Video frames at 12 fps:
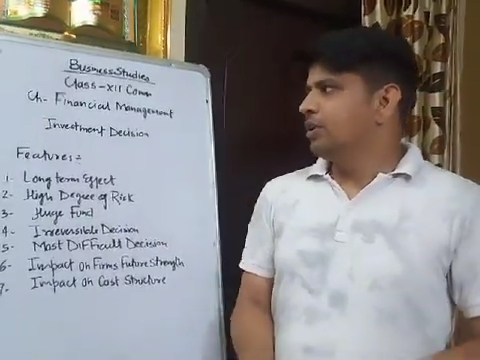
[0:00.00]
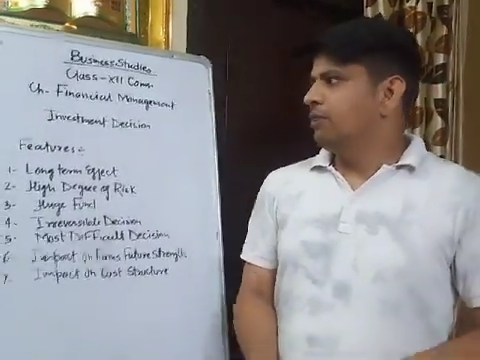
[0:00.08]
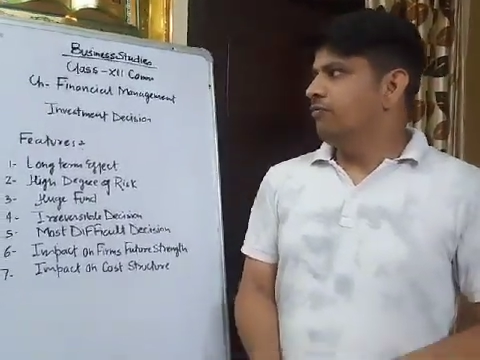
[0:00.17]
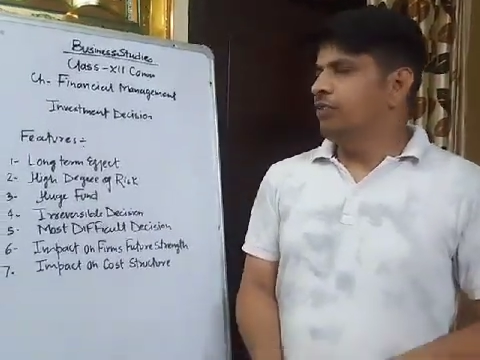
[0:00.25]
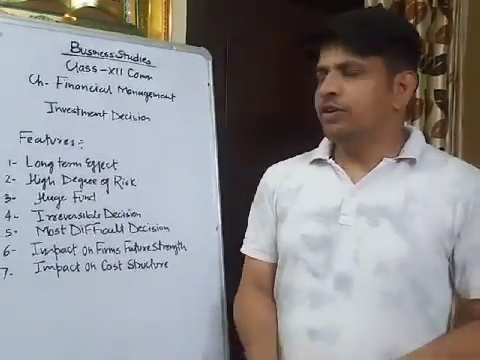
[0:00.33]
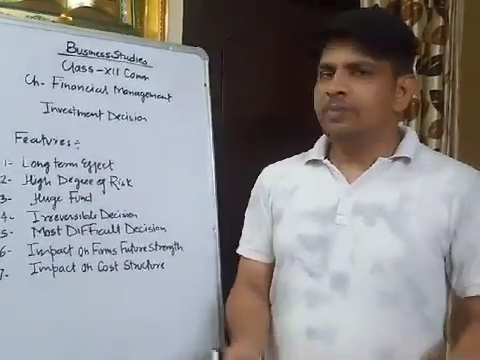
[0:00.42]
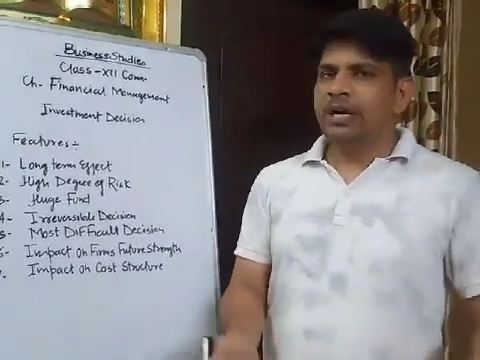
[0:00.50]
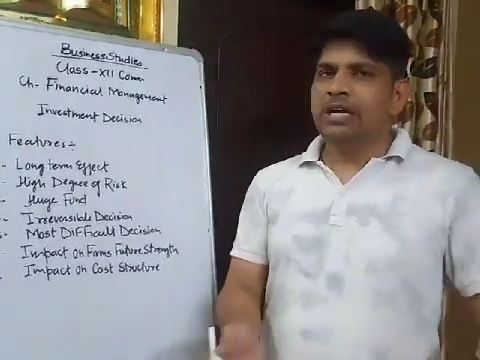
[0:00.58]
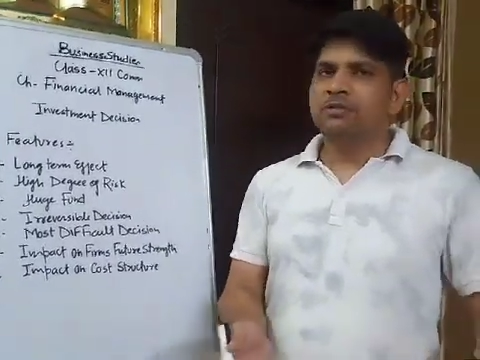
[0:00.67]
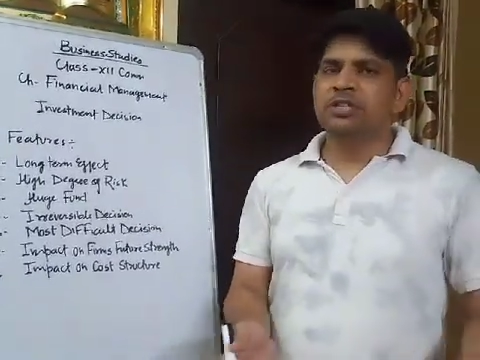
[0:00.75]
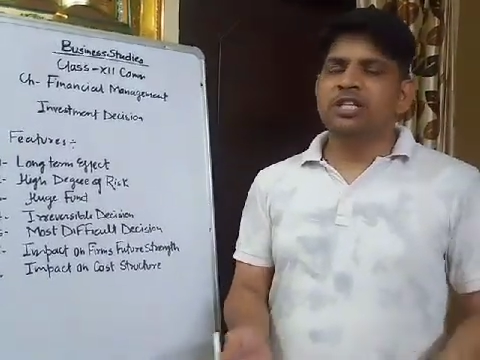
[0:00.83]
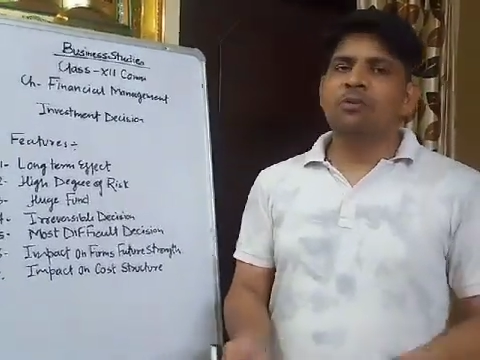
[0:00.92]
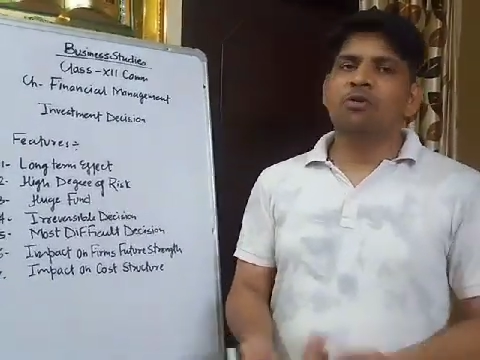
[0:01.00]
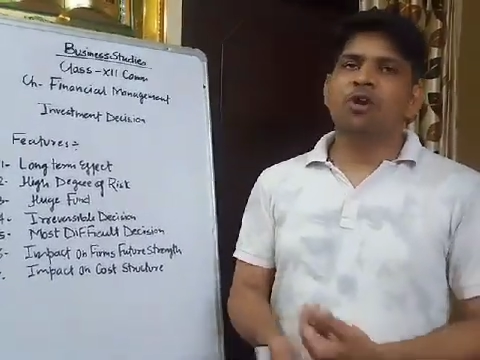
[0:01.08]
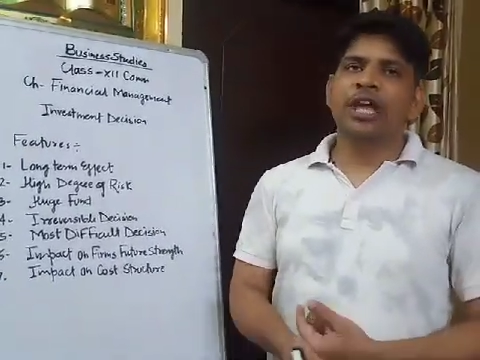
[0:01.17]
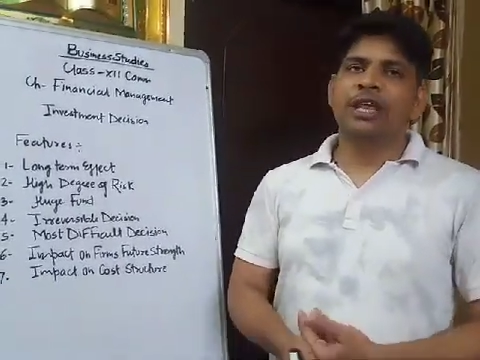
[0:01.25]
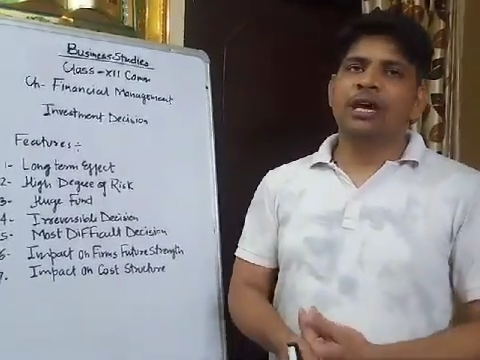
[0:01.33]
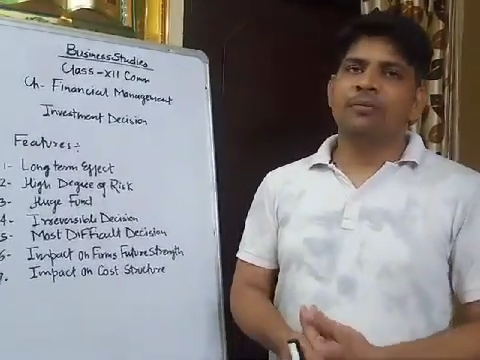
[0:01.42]
which may comes in the
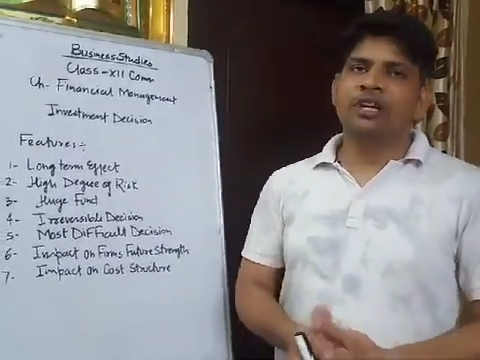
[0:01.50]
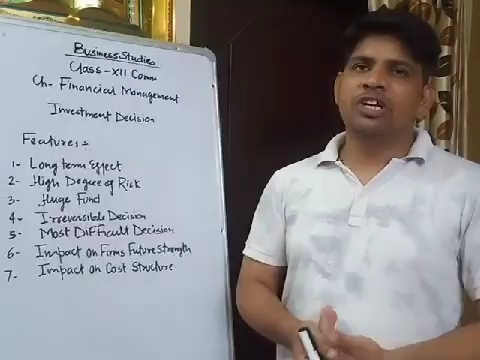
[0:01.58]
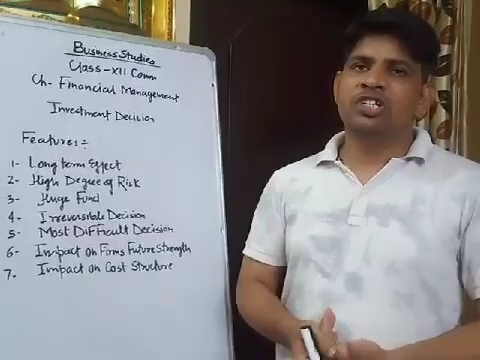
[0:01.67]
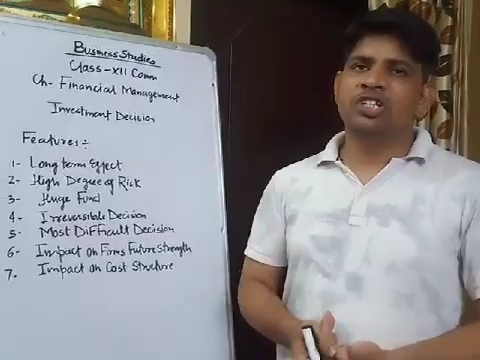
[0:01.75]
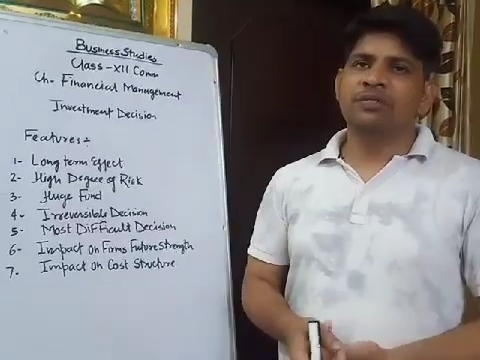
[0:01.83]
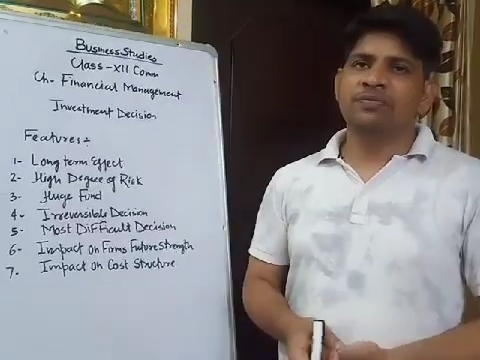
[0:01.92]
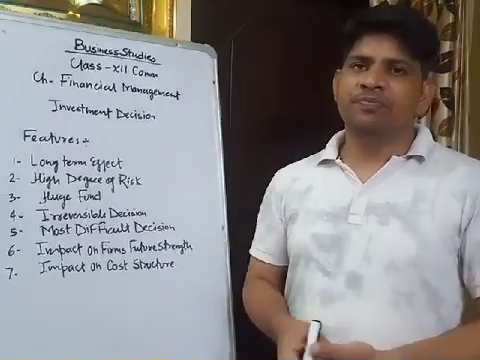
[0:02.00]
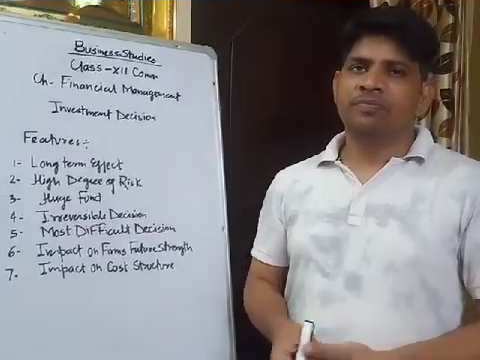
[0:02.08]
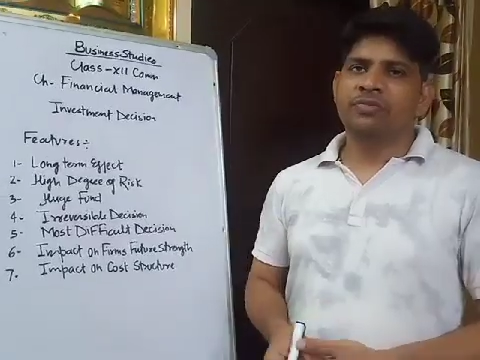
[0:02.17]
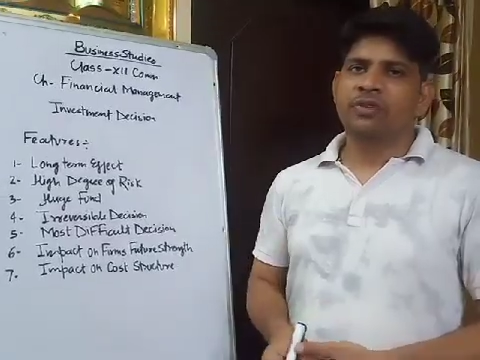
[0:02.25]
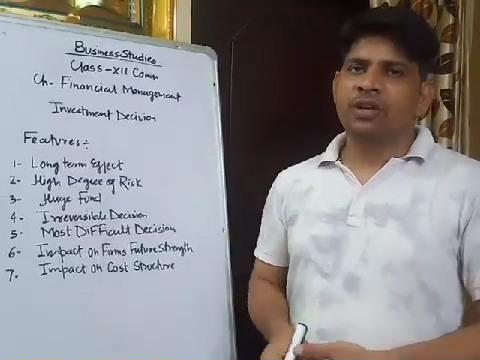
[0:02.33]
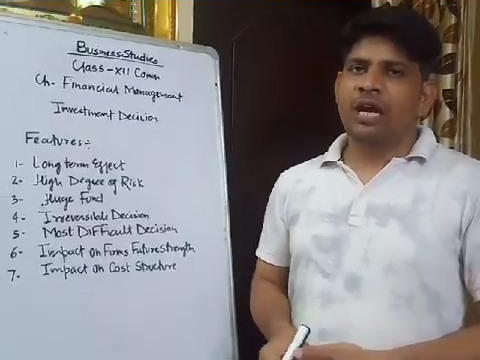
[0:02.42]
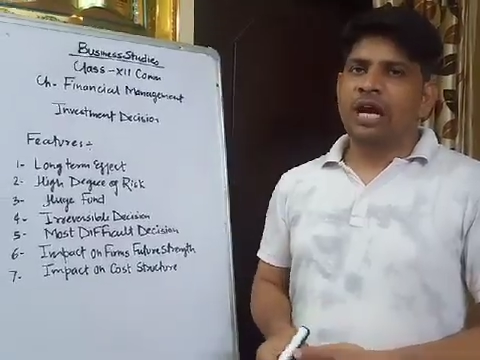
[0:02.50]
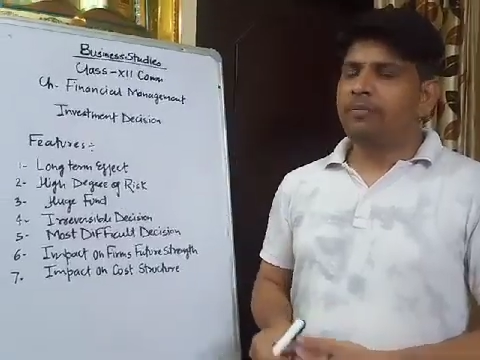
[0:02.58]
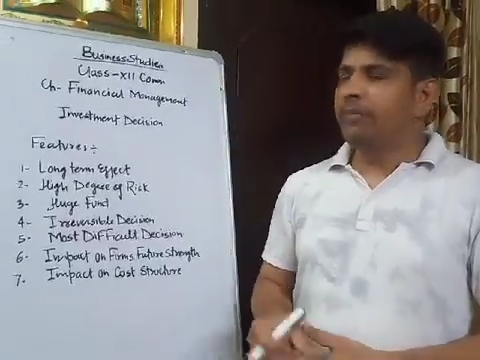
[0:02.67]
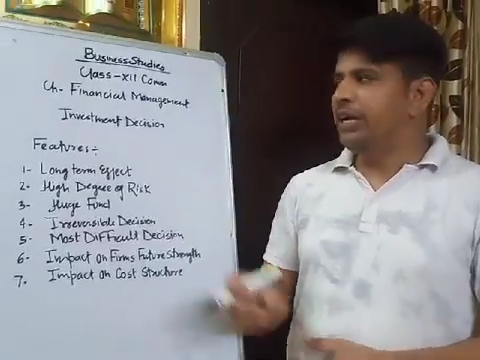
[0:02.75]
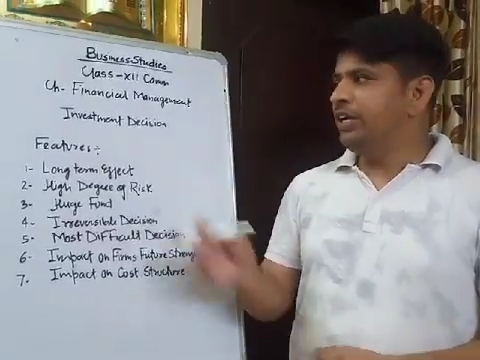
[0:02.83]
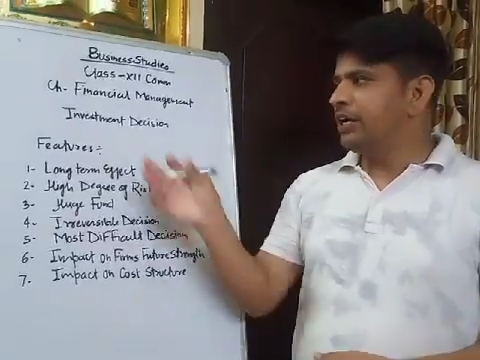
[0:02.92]
board examination,
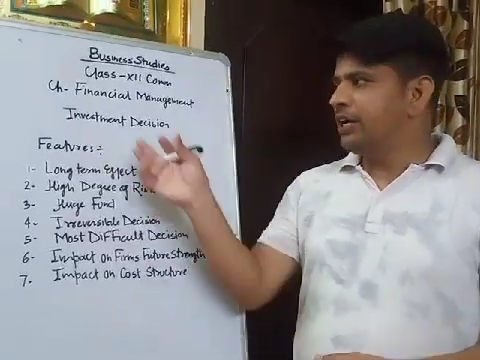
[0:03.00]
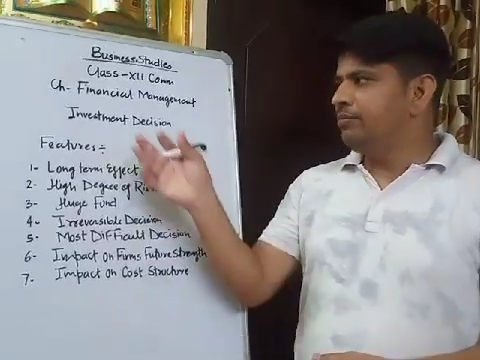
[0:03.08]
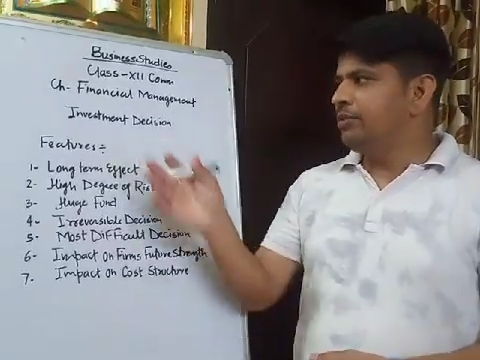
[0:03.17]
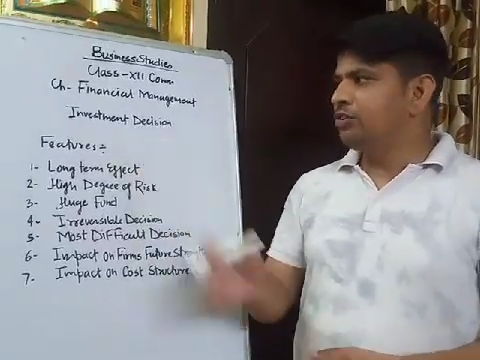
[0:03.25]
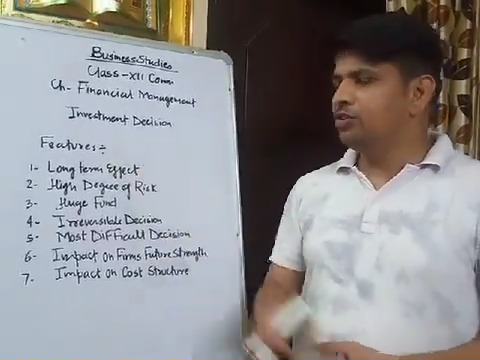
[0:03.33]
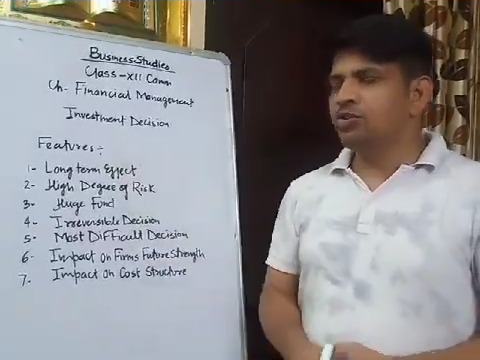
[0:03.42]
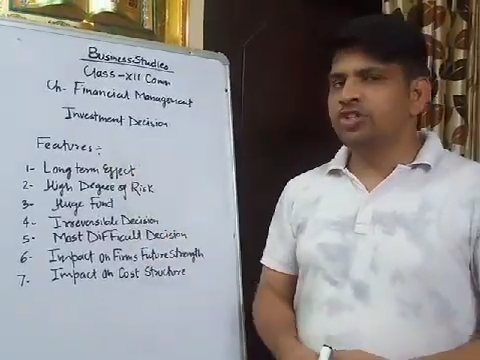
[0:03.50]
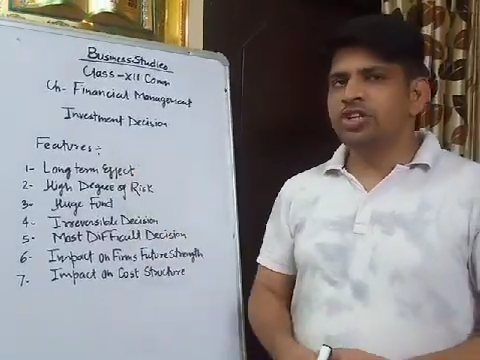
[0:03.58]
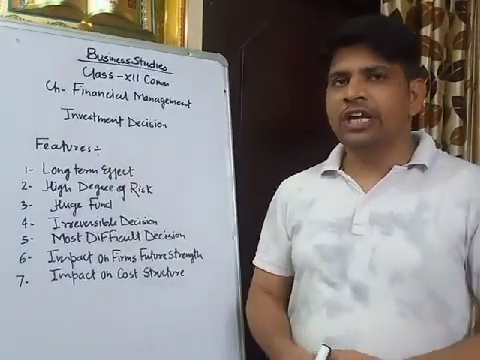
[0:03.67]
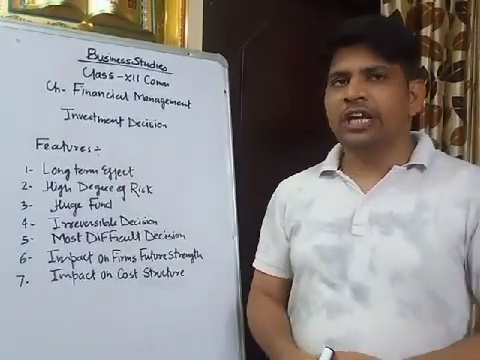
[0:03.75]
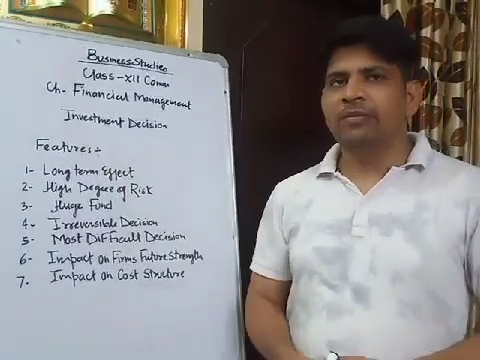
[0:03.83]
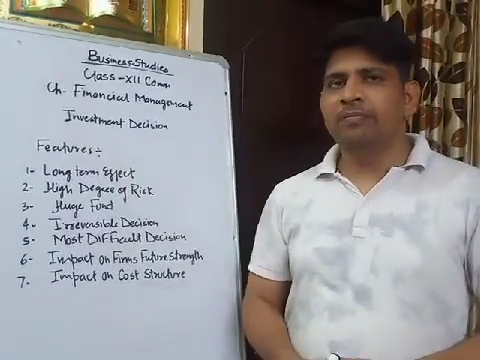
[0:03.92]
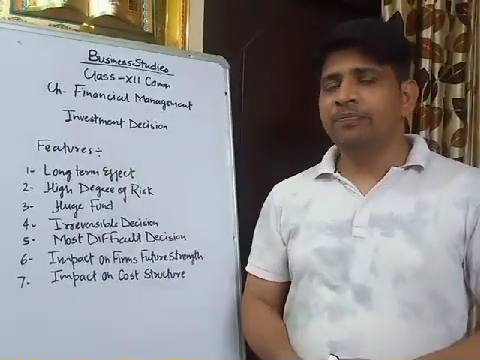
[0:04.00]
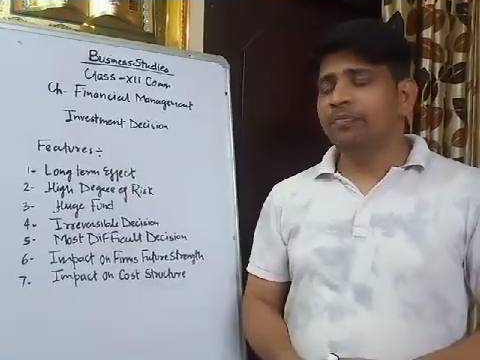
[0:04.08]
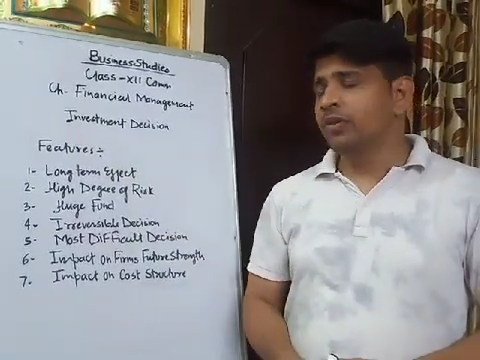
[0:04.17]
and many times this question came.